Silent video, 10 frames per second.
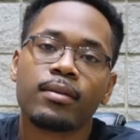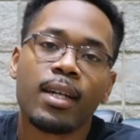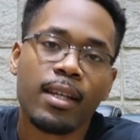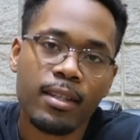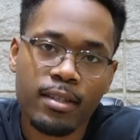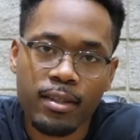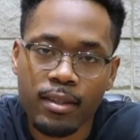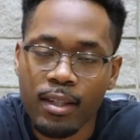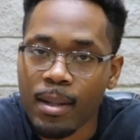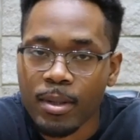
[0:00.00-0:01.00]
Hey, listen,
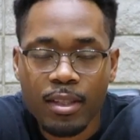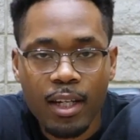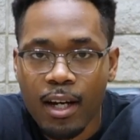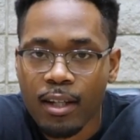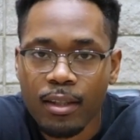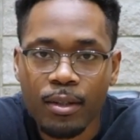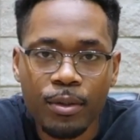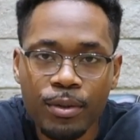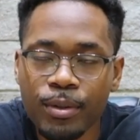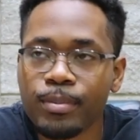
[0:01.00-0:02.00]
I'm just a guy on
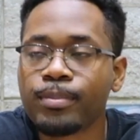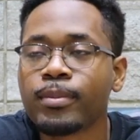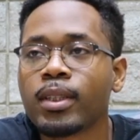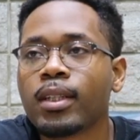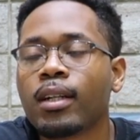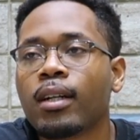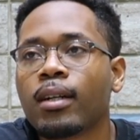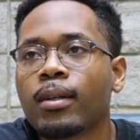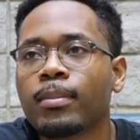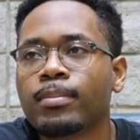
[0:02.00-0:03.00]
YouTube,
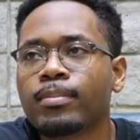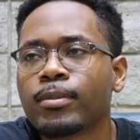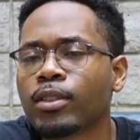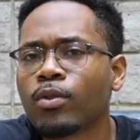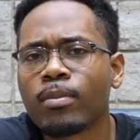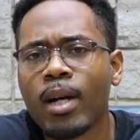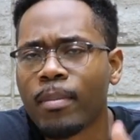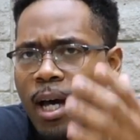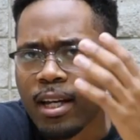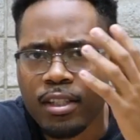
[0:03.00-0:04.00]
just using my
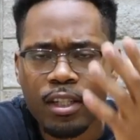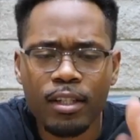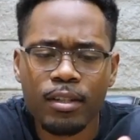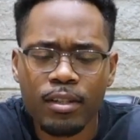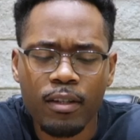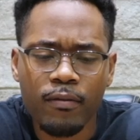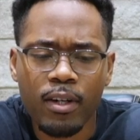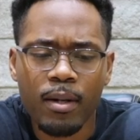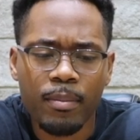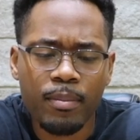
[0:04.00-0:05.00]
past years of
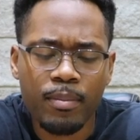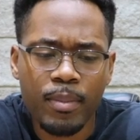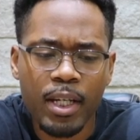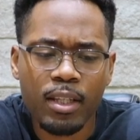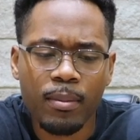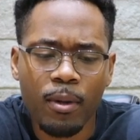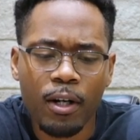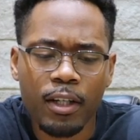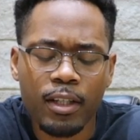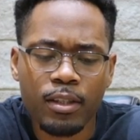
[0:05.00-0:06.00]
being in the
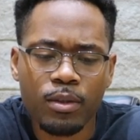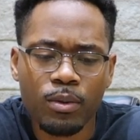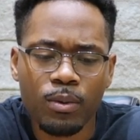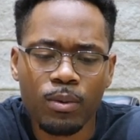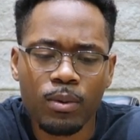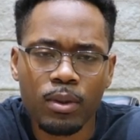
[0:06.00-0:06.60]
market to